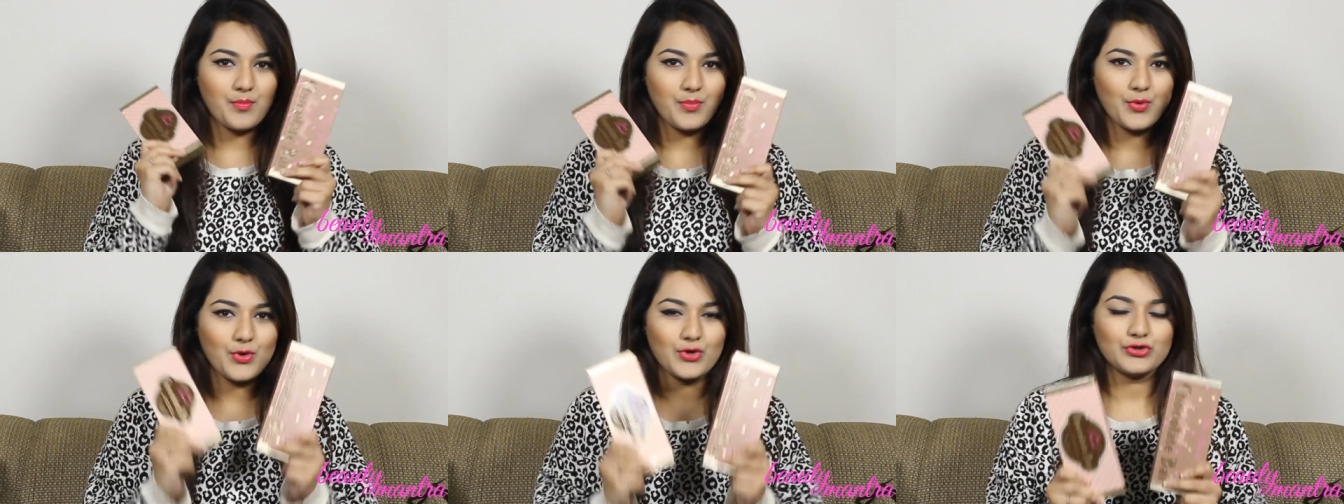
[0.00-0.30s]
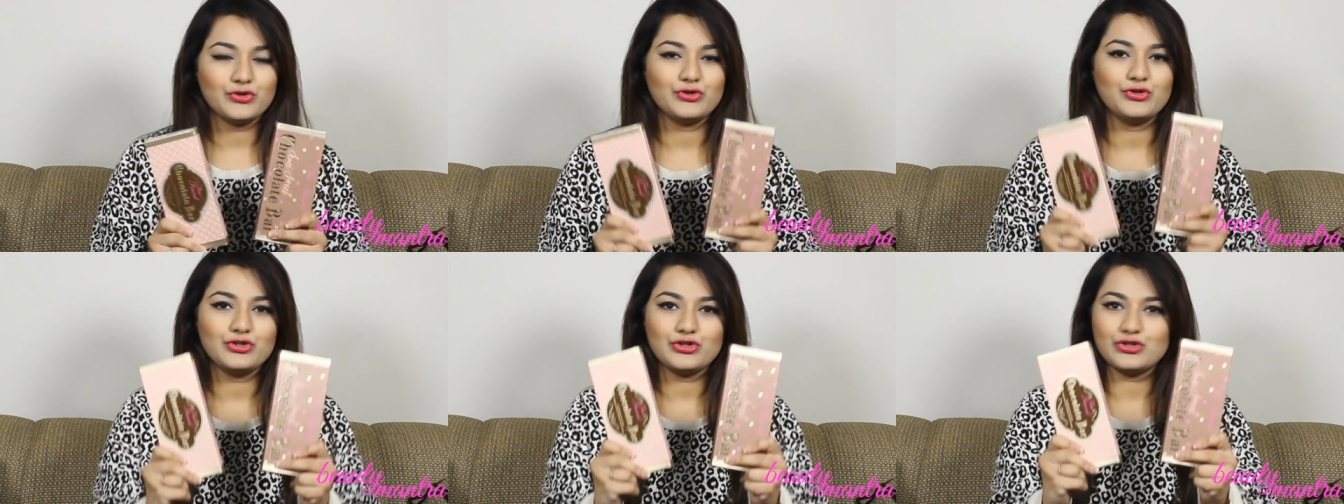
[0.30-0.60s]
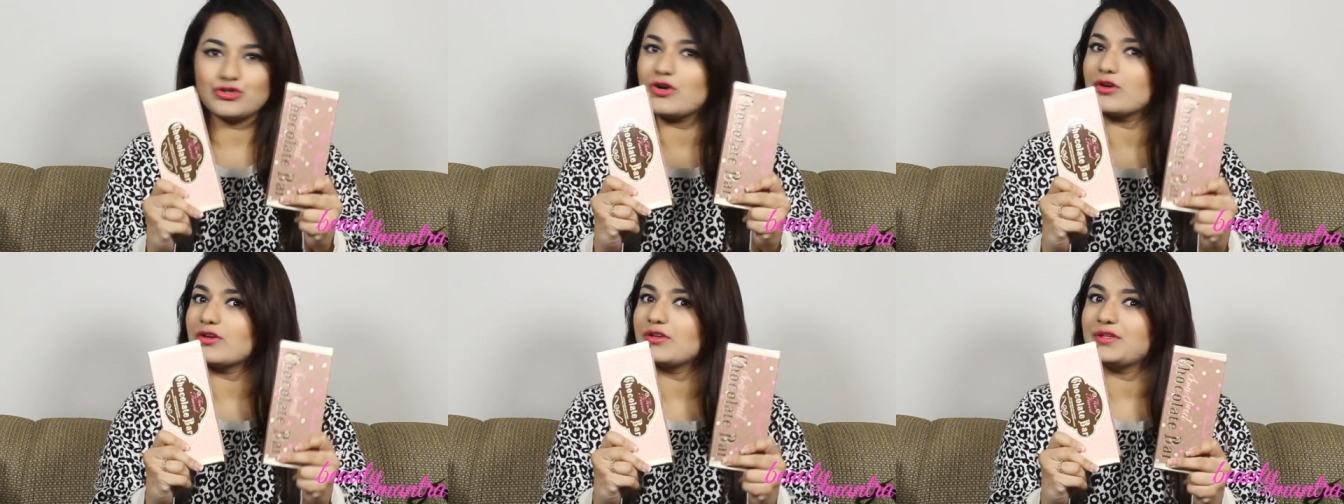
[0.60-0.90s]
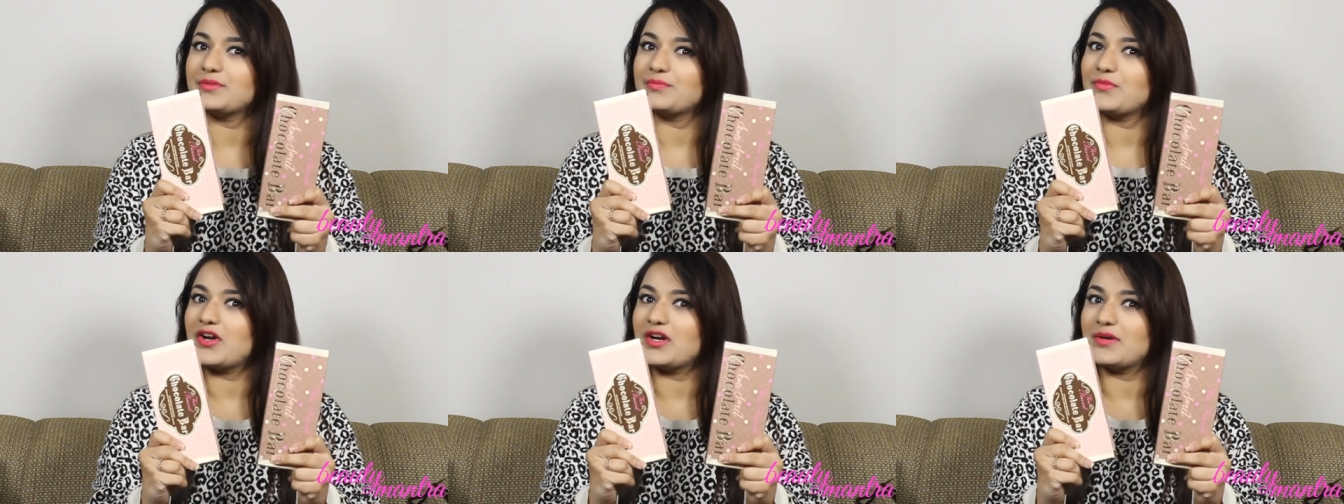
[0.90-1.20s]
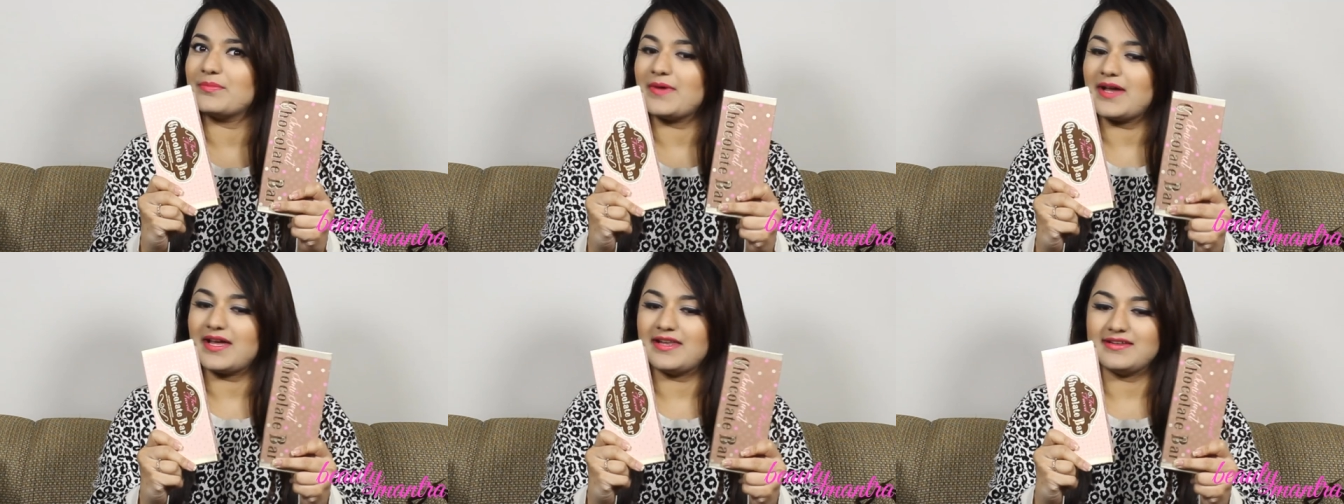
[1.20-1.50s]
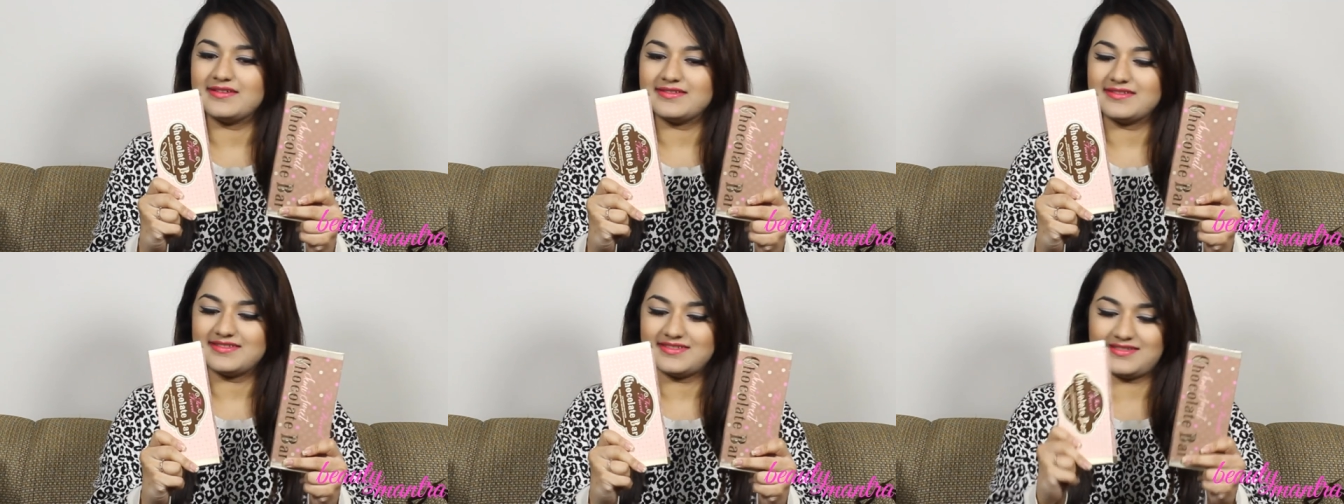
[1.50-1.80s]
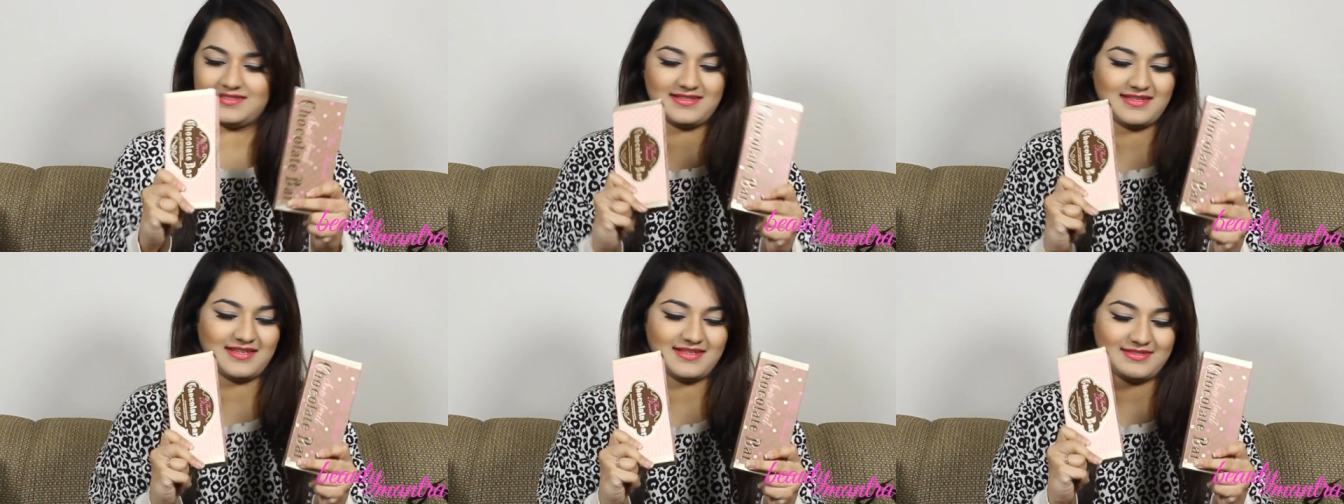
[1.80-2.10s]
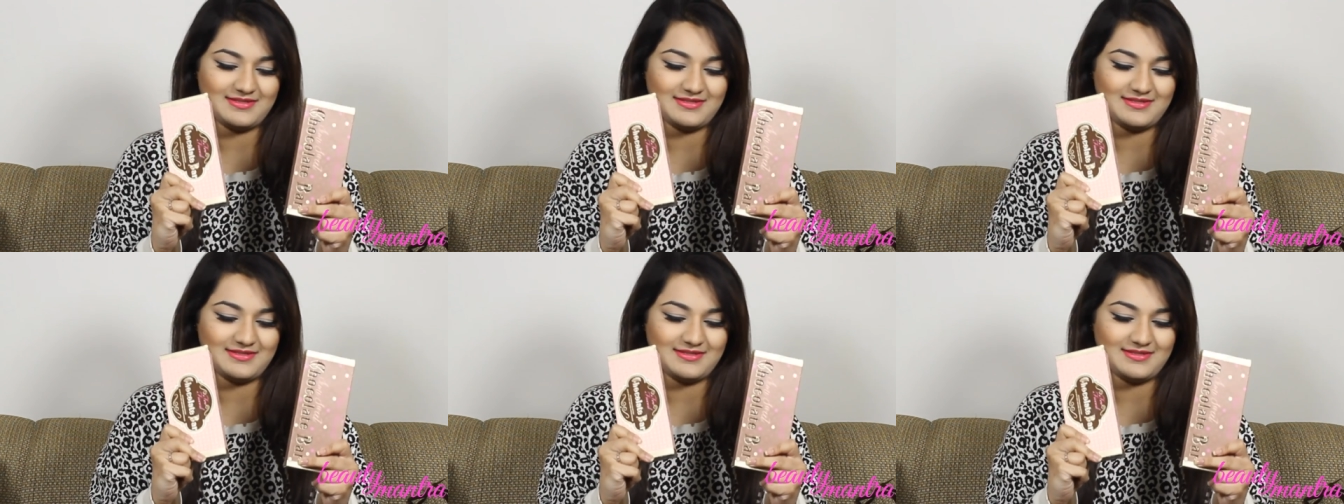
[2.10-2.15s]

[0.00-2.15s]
both the chocolate bar palettes.